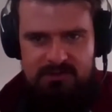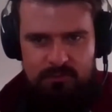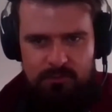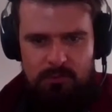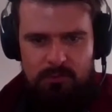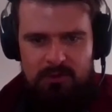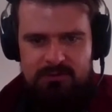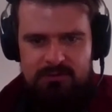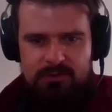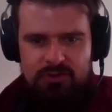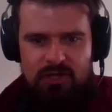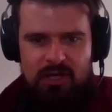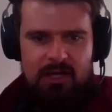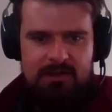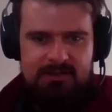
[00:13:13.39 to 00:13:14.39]
So we want to
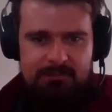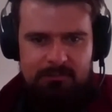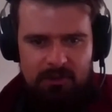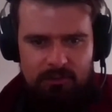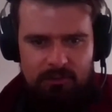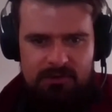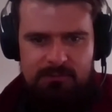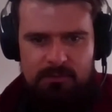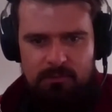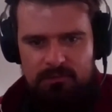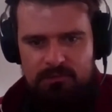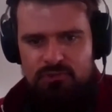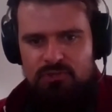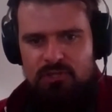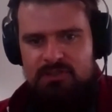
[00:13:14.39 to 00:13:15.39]
share experience, we want
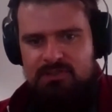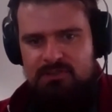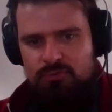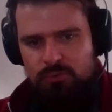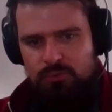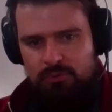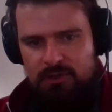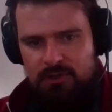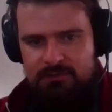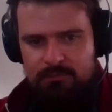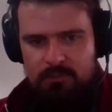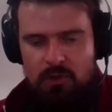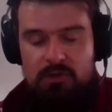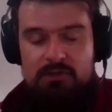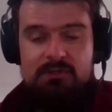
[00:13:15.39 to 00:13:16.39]
to share stories,
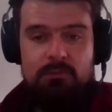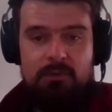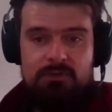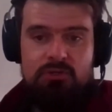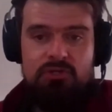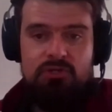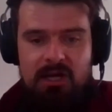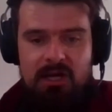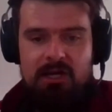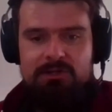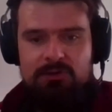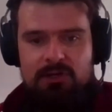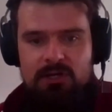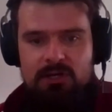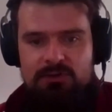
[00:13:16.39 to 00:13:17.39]
we also want to share
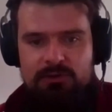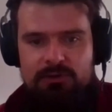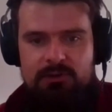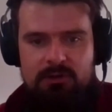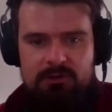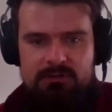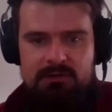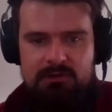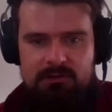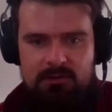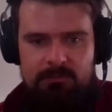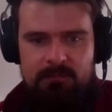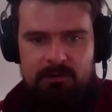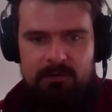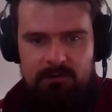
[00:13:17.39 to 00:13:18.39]
educational content,
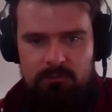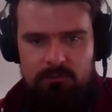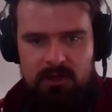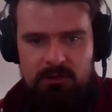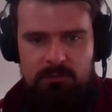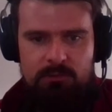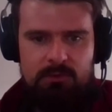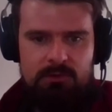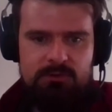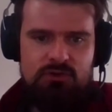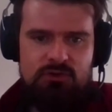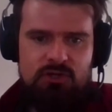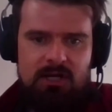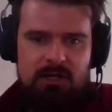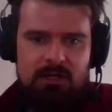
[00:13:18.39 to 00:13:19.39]
obviously, right? We want to
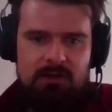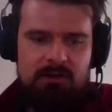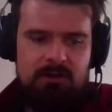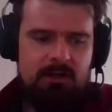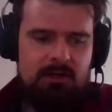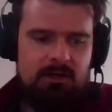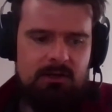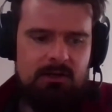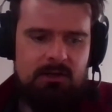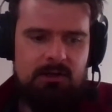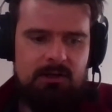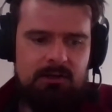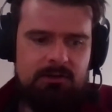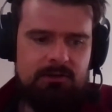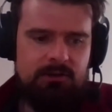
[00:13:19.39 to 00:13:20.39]
share
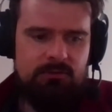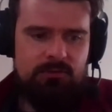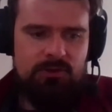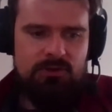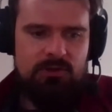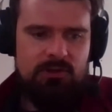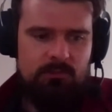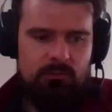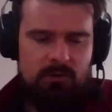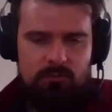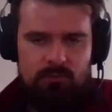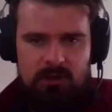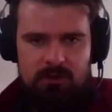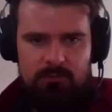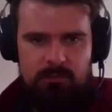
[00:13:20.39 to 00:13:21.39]
the literature that we read.